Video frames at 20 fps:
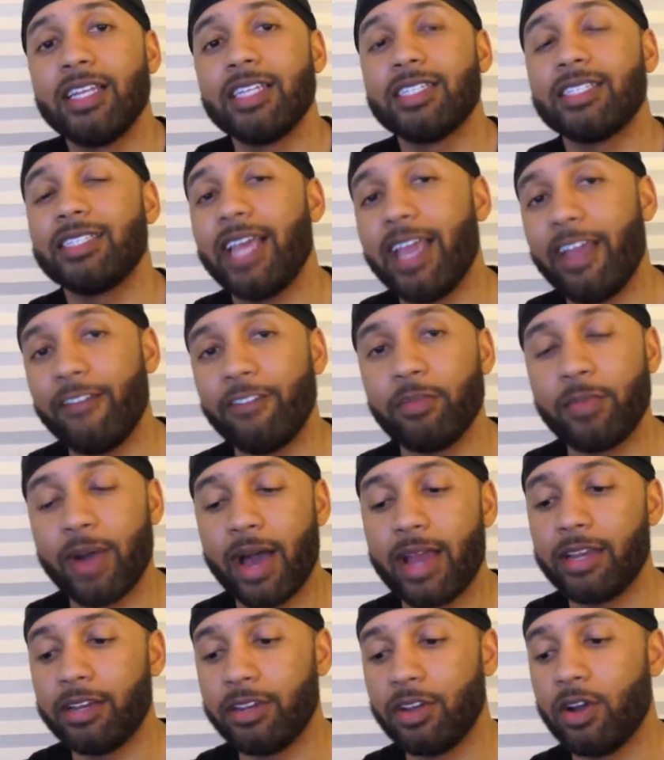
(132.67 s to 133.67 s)
let
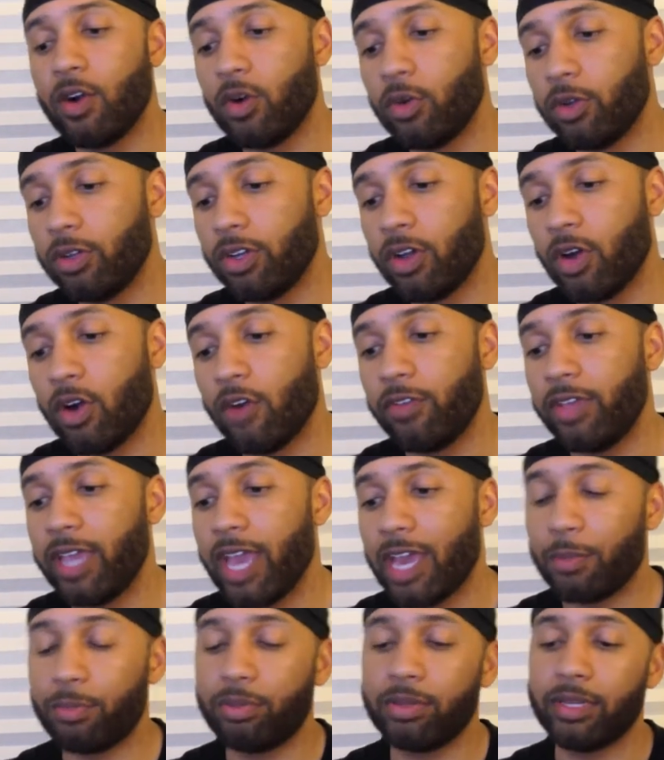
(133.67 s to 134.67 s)
everybody know, you know, if you
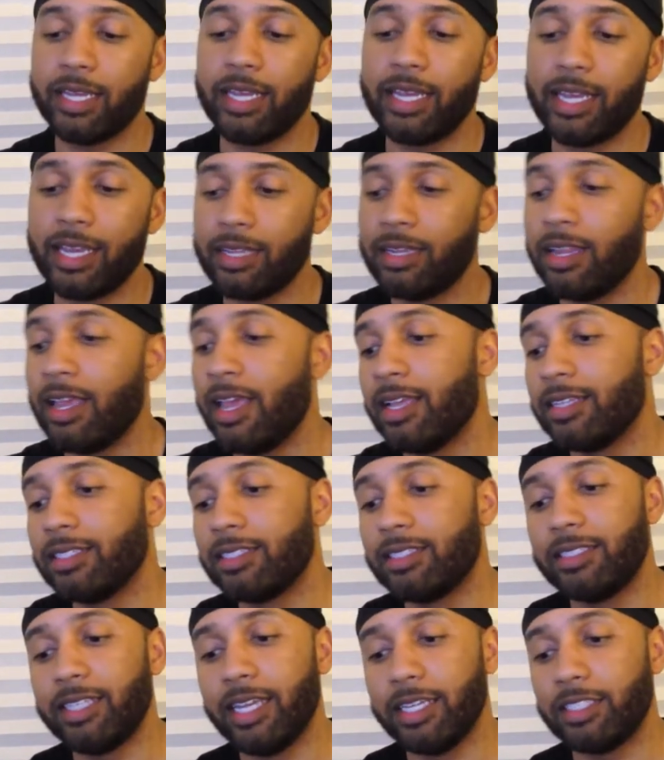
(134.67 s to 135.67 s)
got a plan,
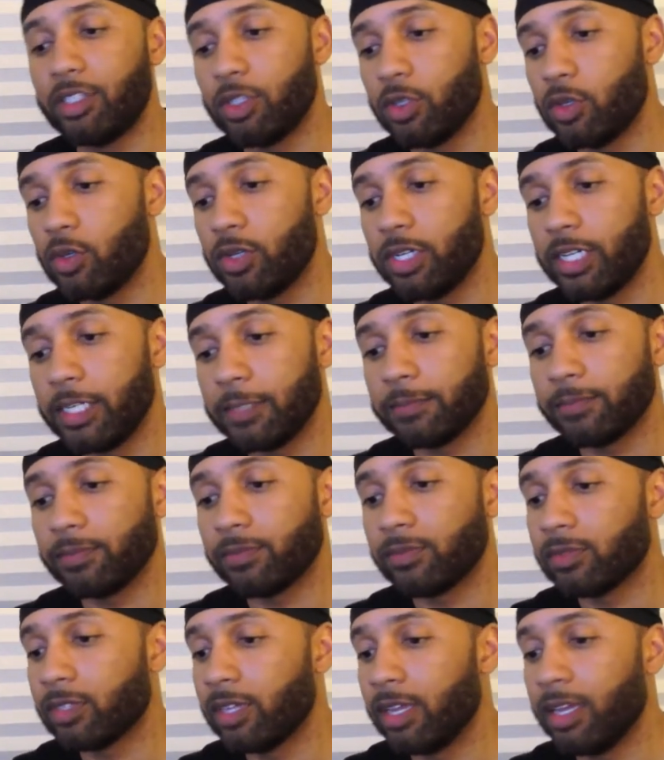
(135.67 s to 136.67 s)
stick to it.
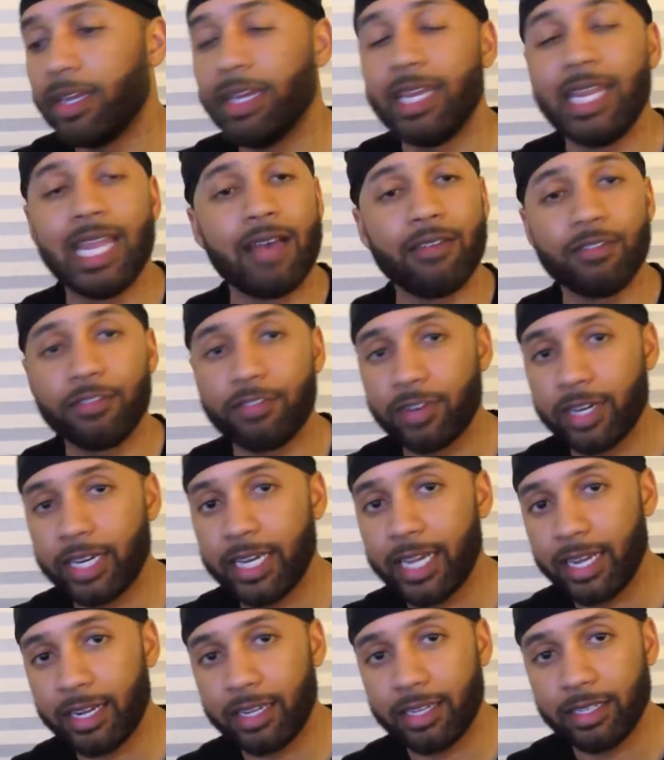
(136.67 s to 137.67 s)
Never
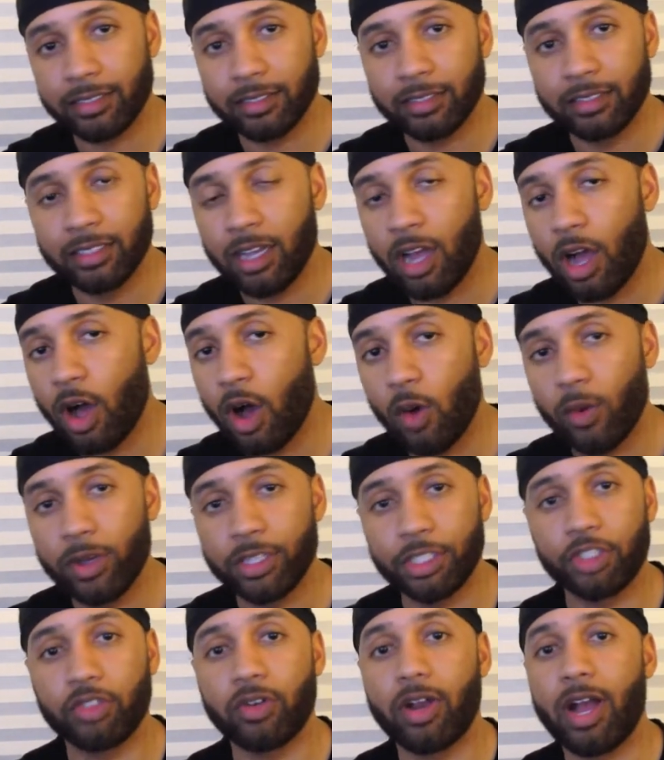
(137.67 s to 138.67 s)
forget it.
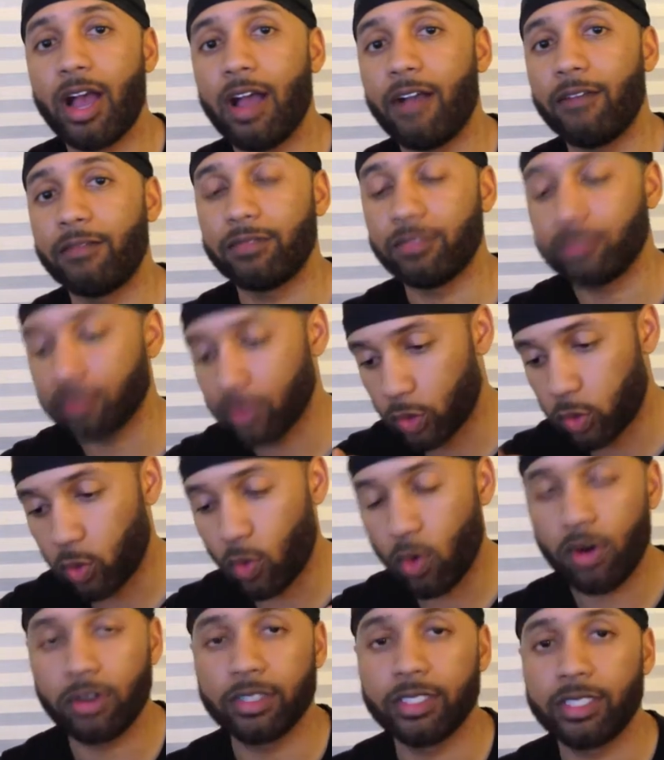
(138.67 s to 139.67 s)
Always strive
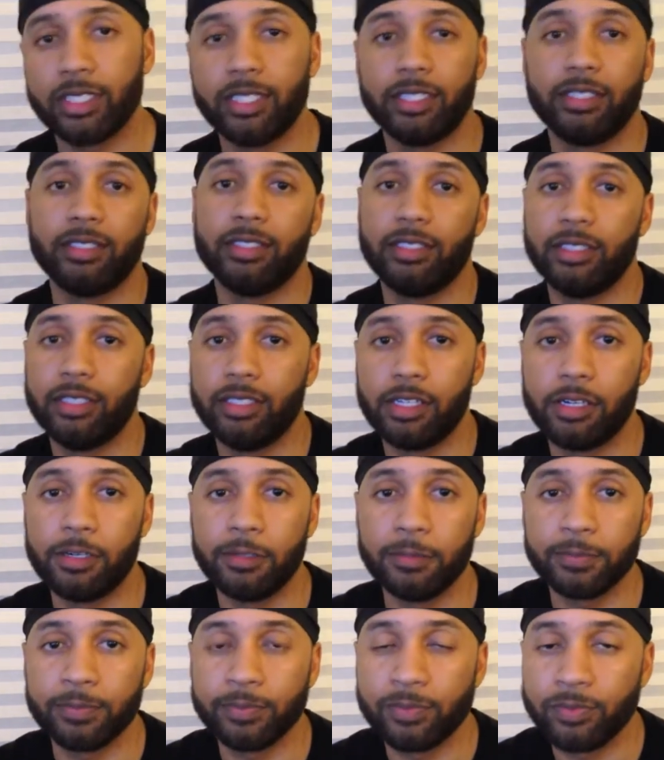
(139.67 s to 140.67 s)
towards it, you
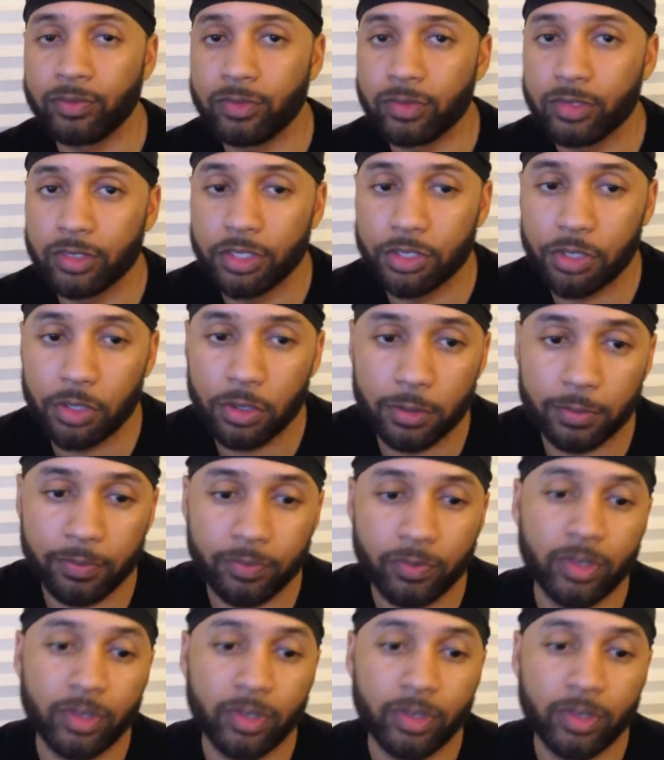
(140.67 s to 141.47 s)
know? So,